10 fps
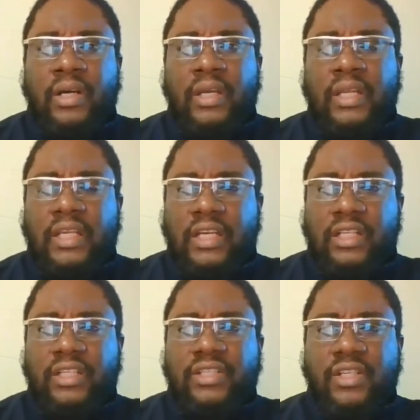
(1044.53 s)
in
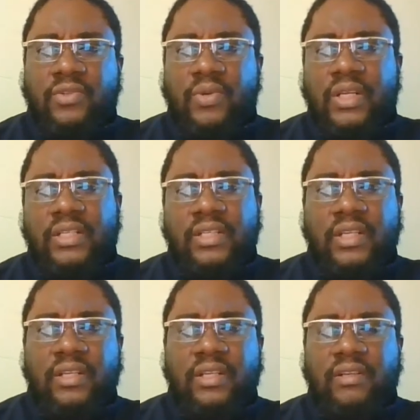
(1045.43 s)
English as well as
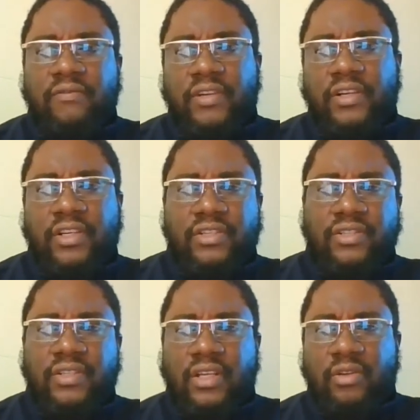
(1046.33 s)
in the
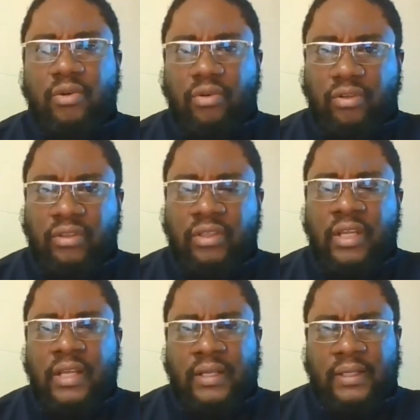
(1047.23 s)
various local
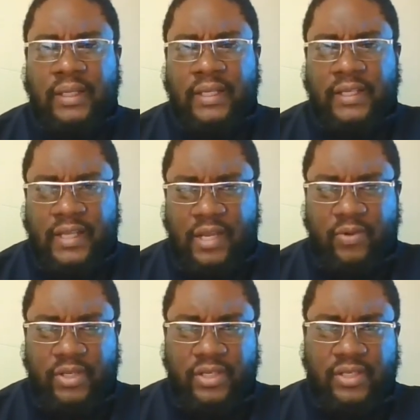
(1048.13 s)

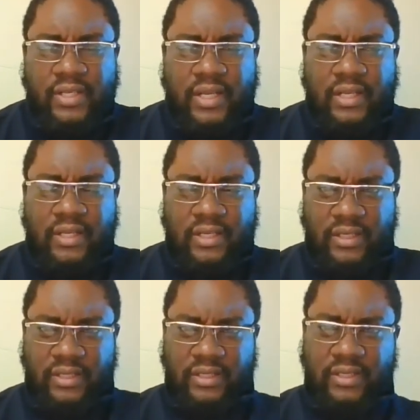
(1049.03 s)
languages. And it
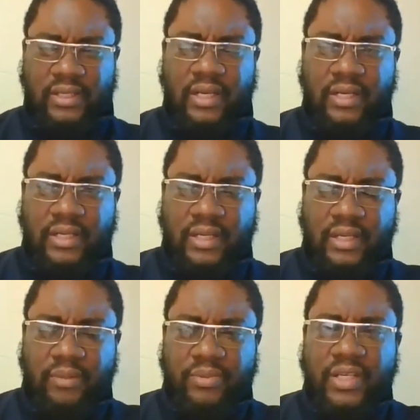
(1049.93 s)
is their
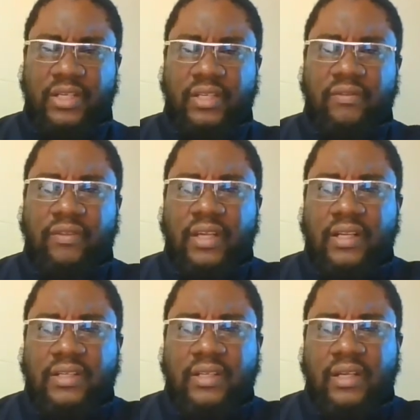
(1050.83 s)
objective
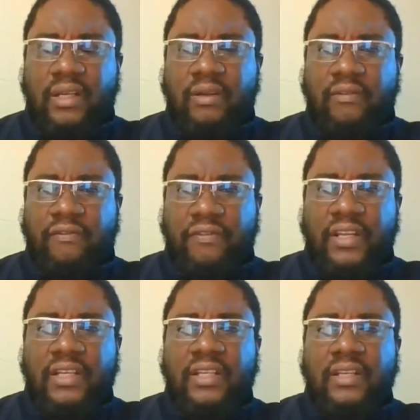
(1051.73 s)
that
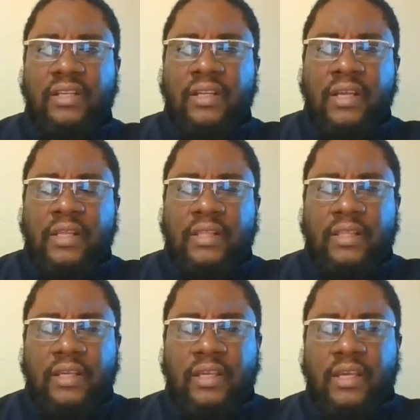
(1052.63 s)
flooding
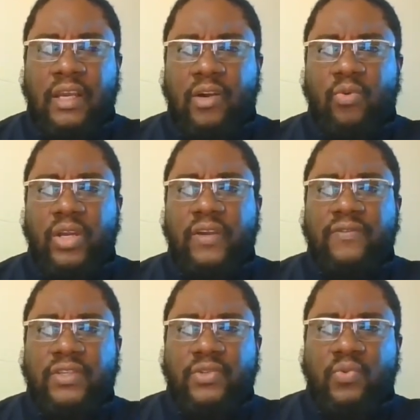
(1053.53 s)
the
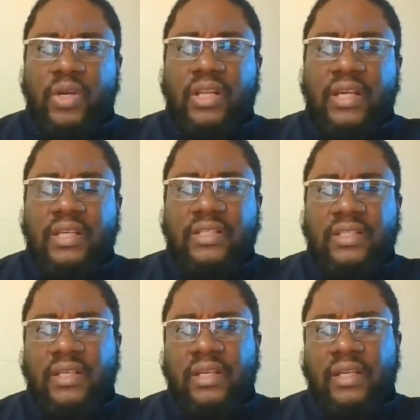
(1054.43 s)
airwaves as well as
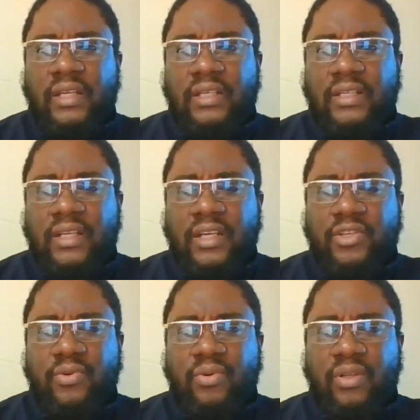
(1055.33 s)
the
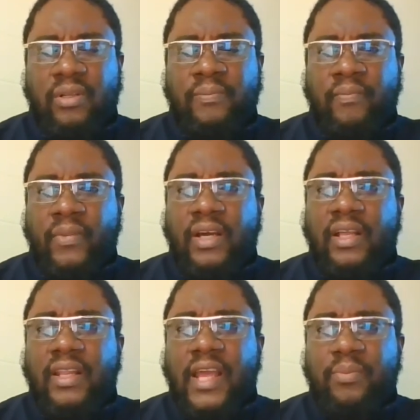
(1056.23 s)
intellectual
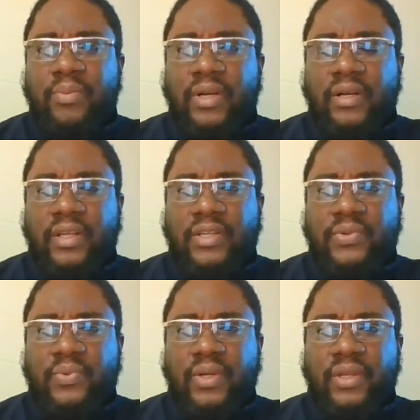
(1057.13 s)
libraries
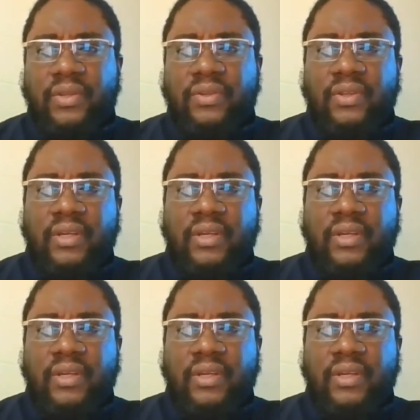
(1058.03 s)
with